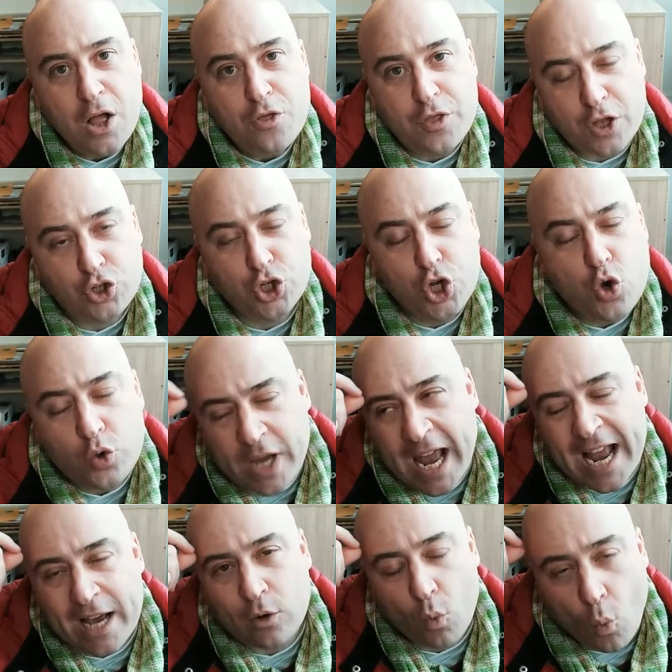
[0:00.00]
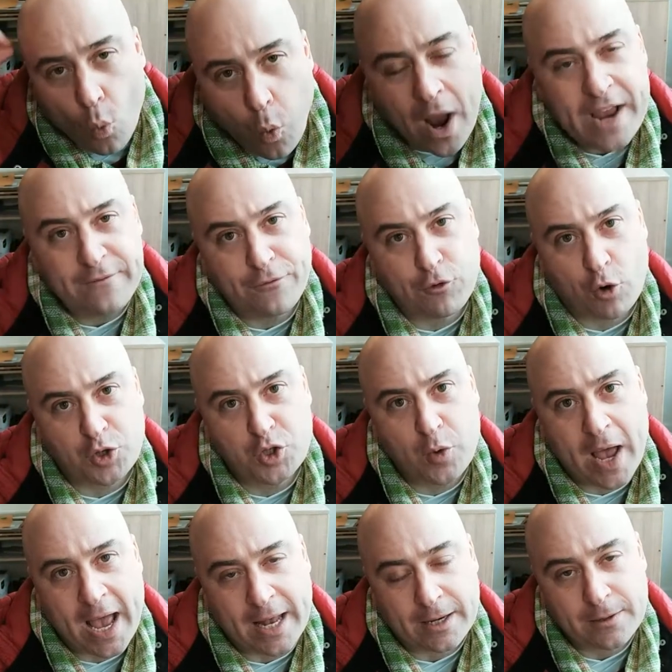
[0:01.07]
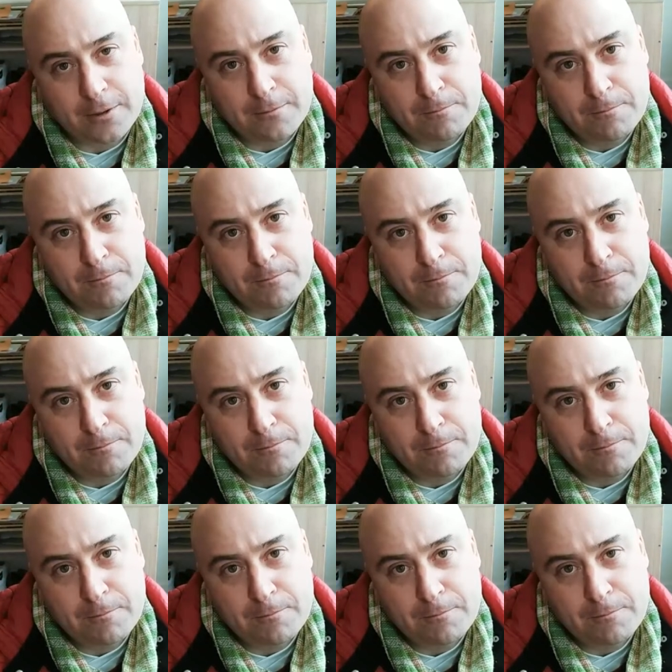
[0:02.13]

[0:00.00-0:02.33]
that you can't wait for it to end.